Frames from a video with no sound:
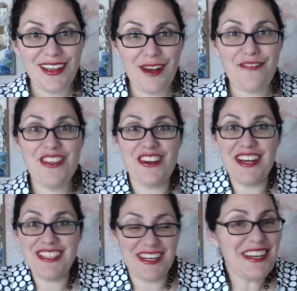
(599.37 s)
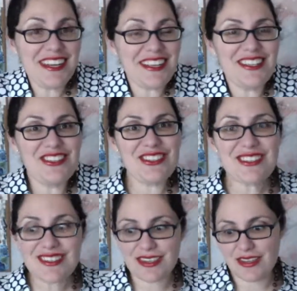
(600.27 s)
of their identity
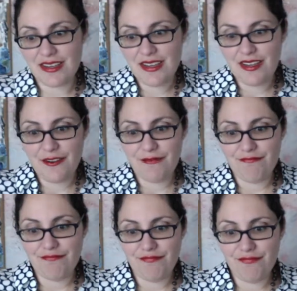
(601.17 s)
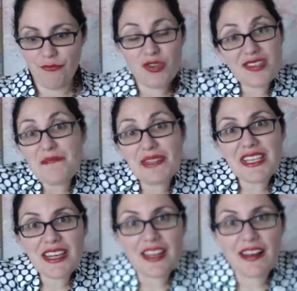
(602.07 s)
just was
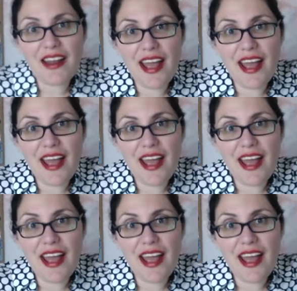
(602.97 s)
completed,